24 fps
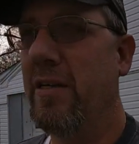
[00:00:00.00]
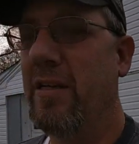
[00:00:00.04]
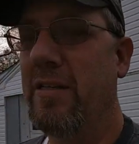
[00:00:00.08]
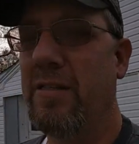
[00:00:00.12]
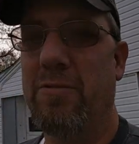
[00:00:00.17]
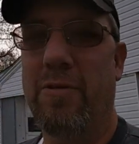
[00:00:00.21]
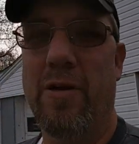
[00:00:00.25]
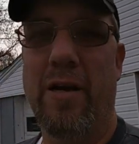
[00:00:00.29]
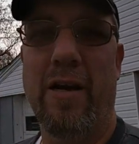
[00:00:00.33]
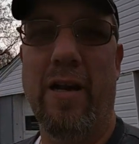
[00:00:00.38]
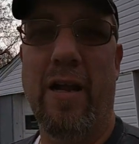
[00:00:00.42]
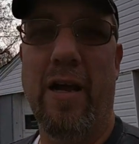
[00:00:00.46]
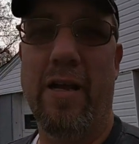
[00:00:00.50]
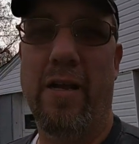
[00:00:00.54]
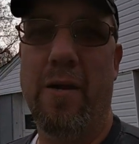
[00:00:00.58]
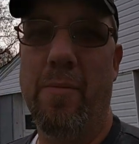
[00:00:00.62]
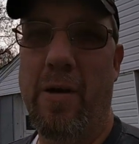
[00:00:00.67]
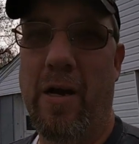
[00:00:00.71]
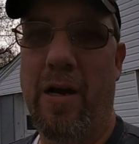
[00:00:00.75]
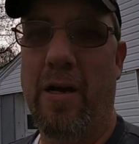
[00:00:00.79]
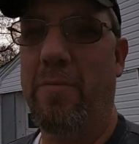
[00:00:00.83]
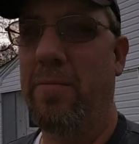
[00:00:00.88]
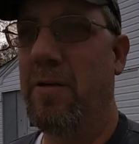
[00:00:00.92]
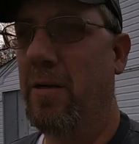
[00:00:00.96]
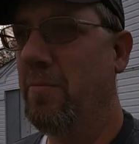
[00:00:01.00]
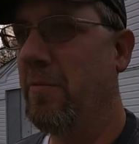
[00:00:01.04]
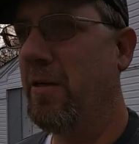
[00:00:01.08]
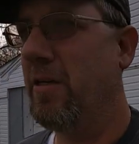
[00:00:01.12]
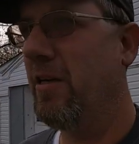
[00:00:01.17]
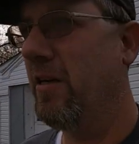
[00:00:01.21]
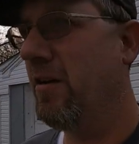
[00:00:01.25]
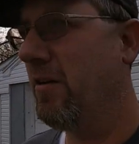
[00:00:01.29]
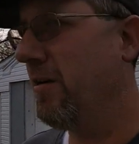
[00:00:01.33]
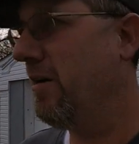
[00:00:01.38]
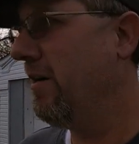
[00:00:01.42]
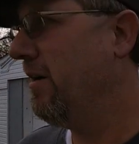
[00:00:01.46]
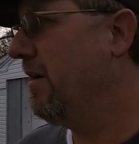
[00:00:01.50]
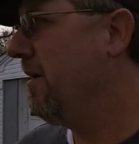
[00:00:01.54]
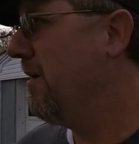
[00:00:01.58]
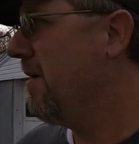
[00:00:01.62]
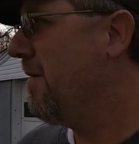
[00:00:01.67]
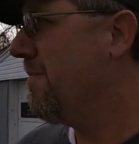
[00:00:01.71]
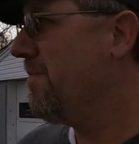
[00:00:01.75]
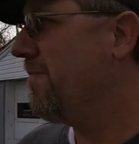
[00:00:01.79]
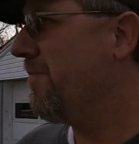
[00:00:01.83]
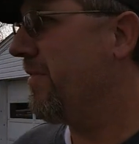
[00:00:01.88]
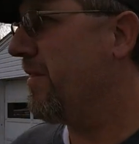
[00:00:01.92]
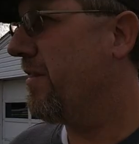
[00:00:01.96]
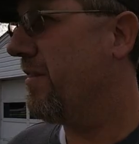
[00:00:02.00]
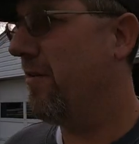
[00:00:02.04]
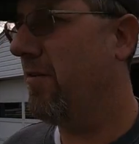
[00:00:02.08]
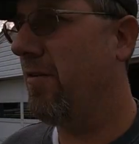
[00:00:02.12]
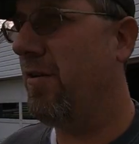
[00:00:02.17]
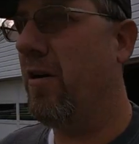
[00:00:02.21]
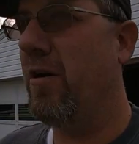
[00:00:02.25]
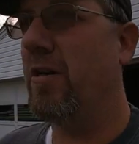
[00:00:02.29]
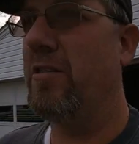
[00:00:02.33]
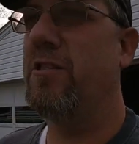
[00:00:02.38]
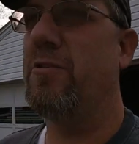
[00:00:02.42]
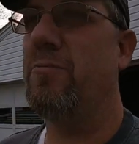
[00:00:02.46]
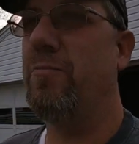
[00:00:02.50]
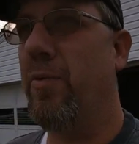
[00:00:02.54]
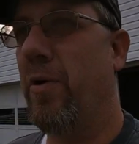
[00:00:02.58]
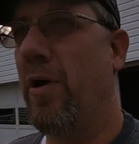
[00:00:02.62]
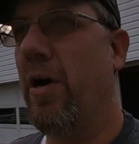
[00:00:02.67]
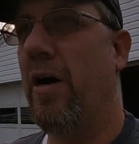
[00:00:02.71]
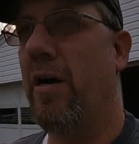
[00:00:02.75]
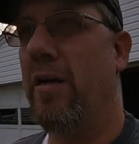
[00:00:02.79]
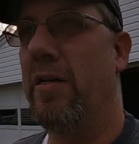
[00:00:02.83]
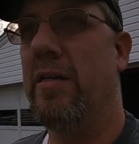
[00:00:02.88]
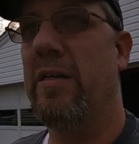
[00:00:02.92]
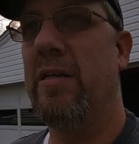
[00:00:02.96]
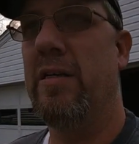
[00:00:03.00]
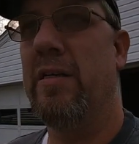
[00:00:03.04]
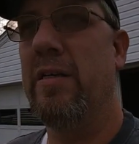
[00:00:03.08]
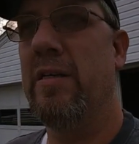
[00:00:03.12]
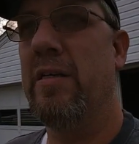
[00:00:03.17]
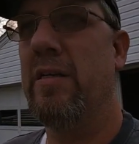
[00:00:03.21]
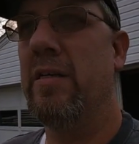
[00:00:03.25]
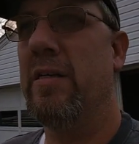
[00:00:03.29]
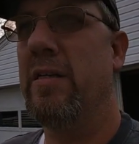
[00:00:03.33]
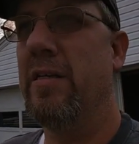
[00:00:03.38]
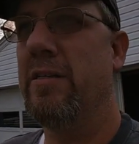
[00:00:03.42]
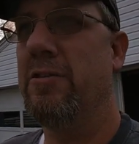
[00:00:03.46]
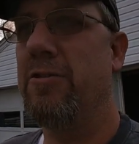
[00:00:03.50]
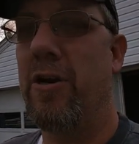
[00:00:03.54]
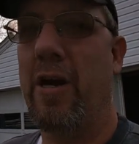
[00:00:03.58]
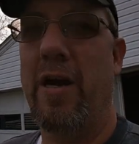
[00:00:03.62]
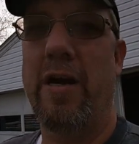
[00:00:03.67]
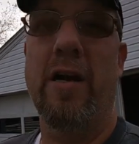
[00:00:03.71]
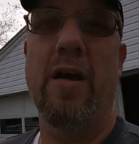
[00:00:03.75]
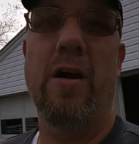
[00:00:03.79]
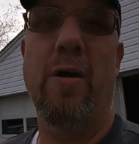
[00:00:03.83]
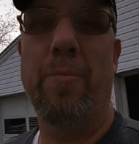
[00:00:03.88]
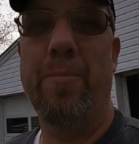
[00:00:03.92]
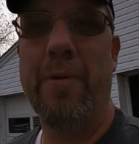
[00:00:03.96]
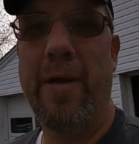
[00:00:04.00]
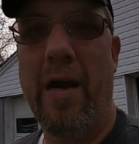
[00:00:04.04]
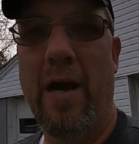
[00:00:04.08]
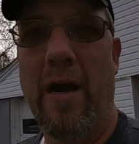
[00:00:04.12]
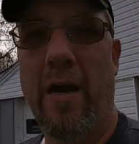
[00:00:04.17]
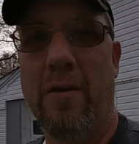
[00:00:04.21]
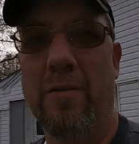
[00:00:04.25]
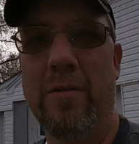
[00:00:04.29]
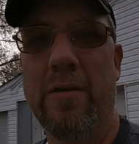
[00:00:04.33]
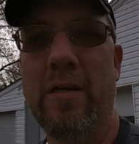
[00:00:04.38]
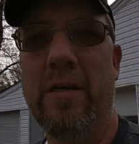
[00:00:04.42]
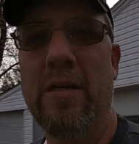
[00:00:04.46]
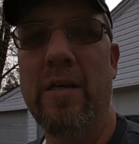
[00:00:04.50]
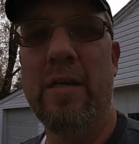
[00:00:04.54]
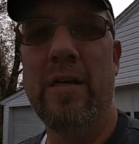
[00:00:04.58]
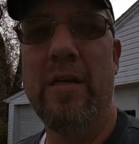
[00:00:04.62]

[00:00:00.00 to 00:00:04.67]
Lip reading: That's what I like about them. I mean, they're on spot. They try and help you out.